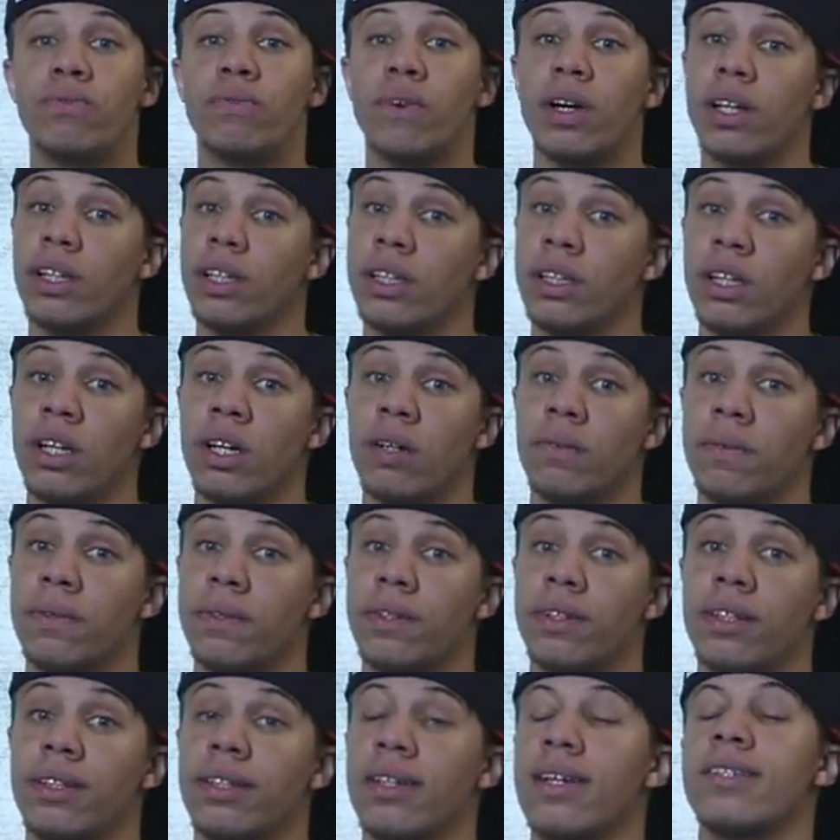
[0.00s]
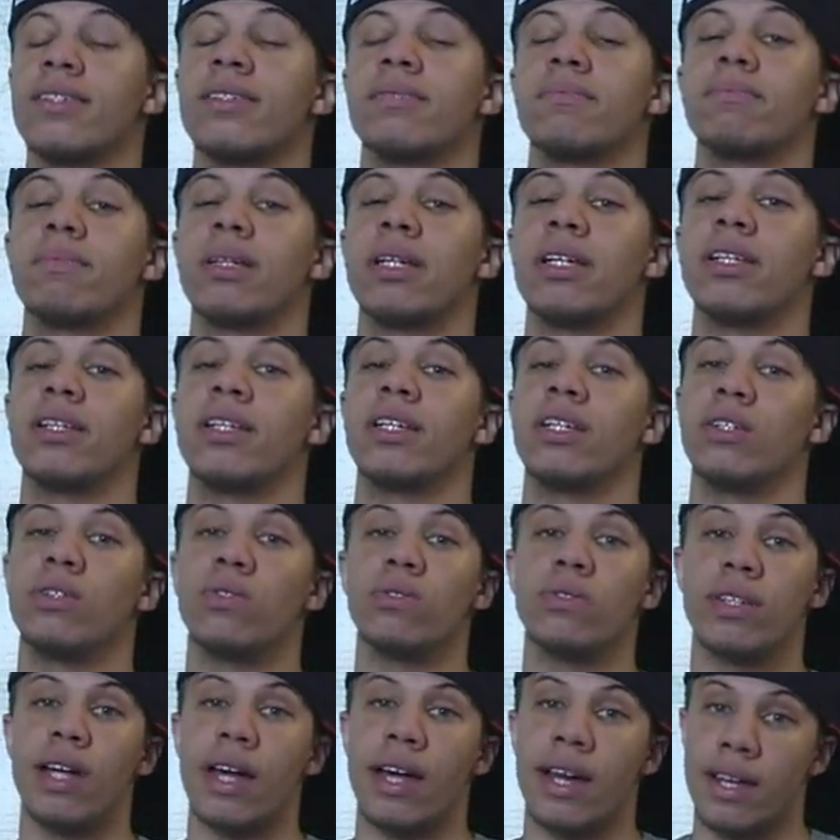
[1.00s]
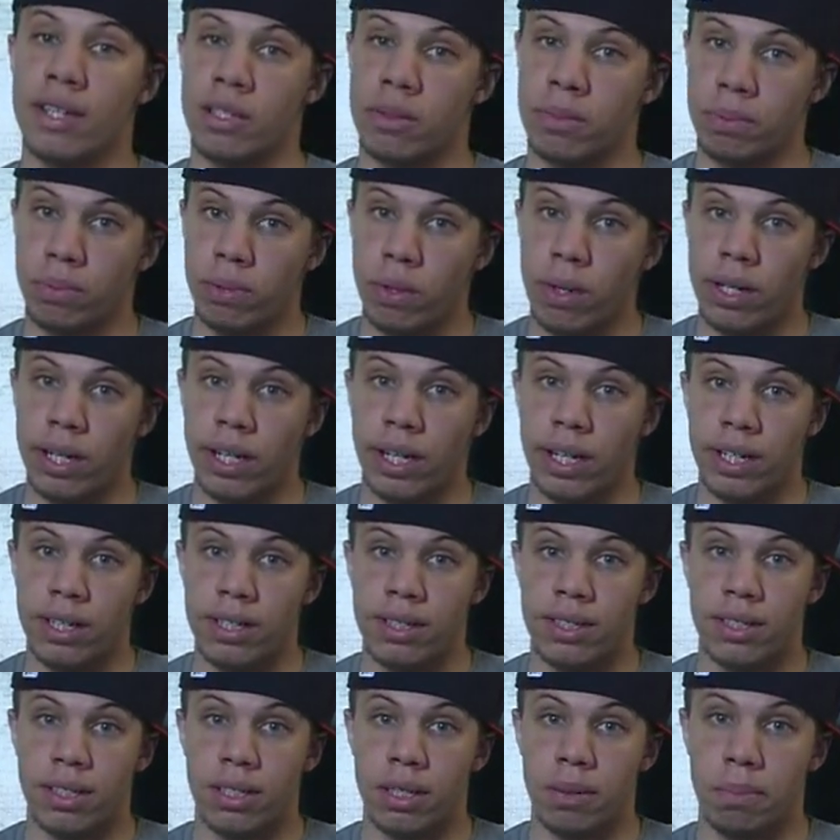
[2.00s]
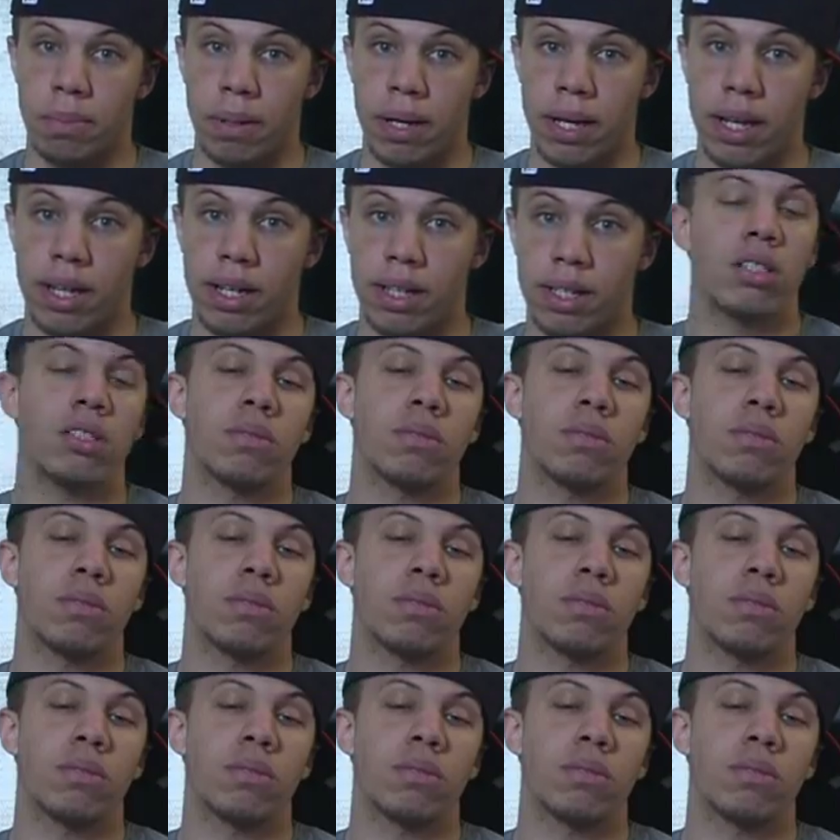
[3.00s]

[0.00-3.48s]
fell in love with it doesn't mean he used that as a ploy to get into your pants.